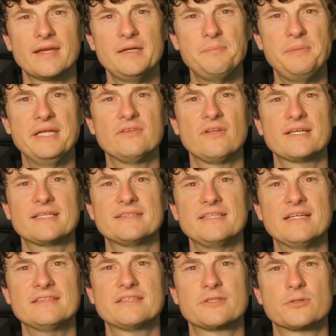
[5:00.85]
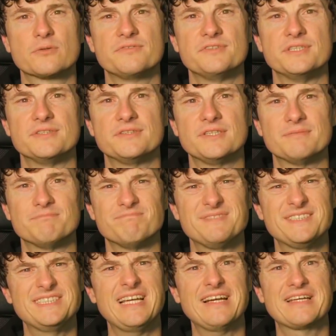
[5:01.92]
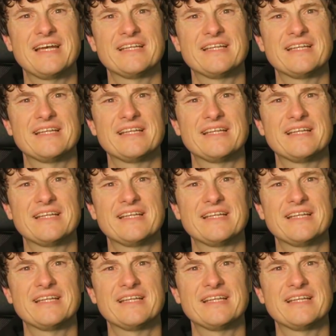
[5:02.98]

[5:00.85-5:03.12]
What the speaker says: It appeared like a tactical review to suck